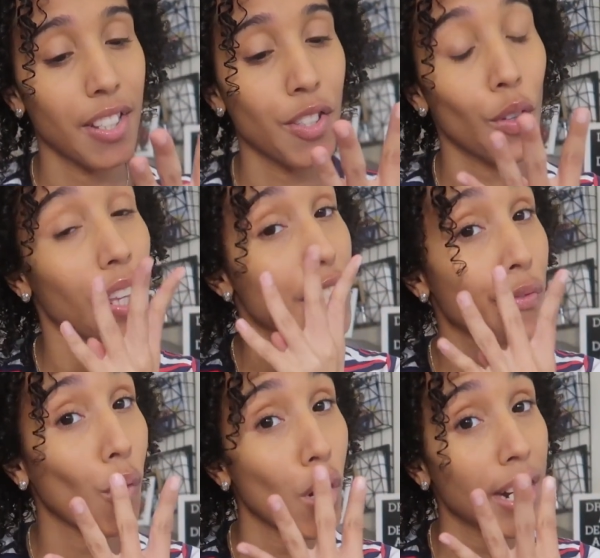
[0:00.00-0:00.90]
So that's
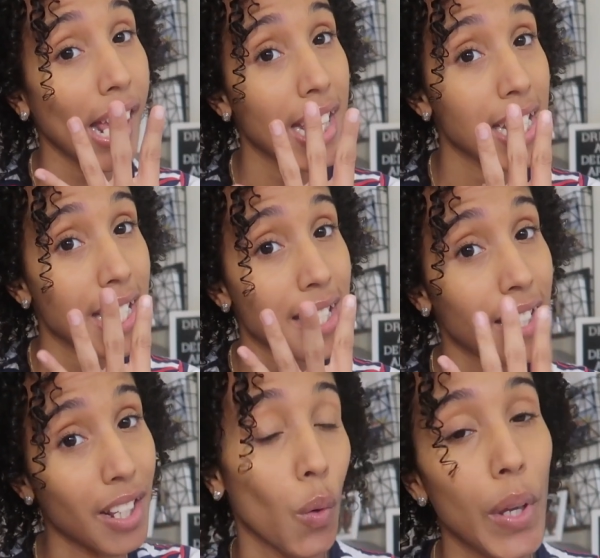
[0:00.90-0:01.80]
4 days
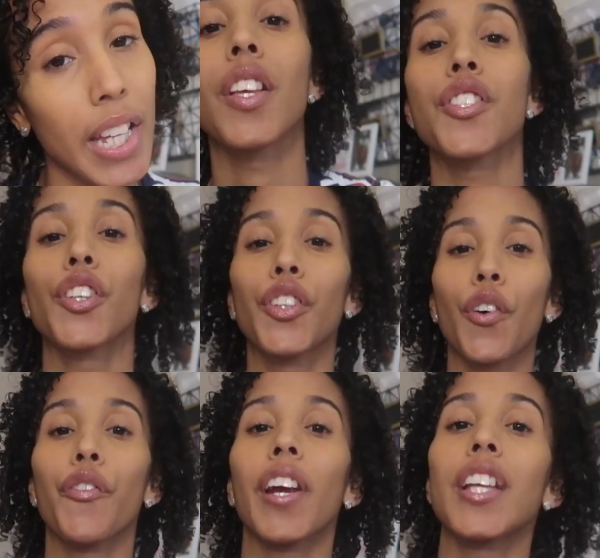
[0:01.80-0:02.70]
in a week. So
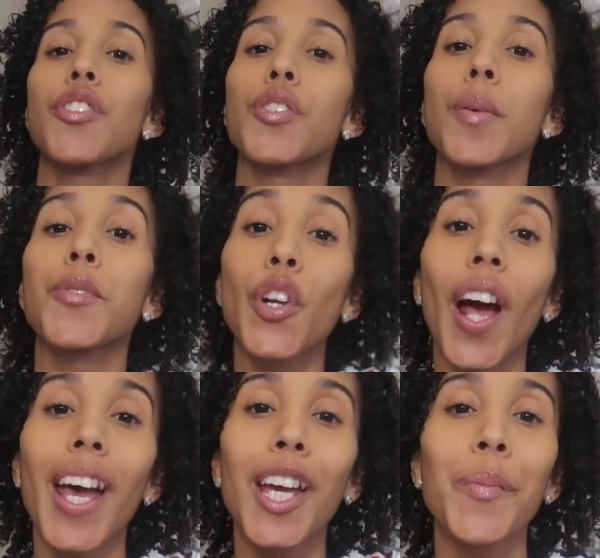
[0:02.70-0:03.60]
don't forget to
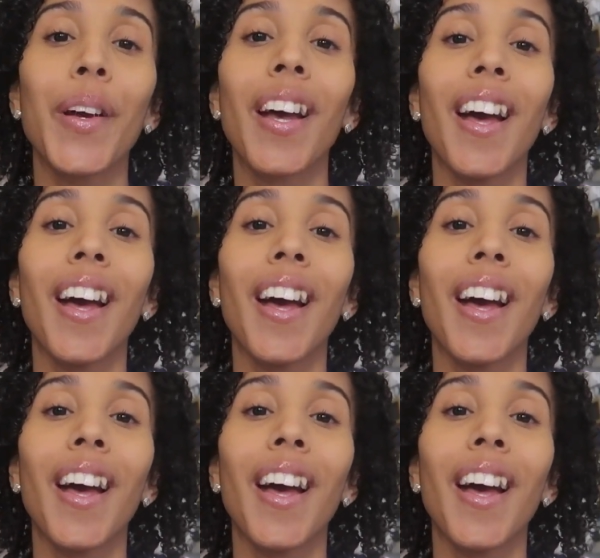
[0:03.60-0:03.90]
subscribe.